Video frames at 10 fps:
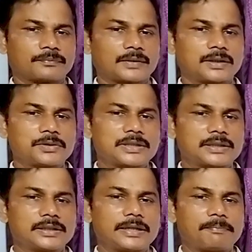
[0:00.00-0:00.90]
to
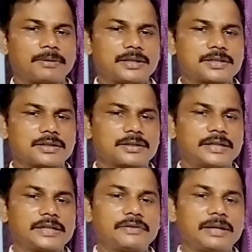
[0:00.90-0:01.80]
certain temperature,
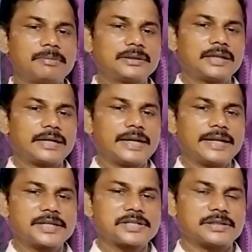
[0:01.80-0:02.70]
it will emit the
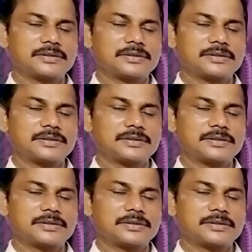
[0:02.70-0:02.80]
radiation.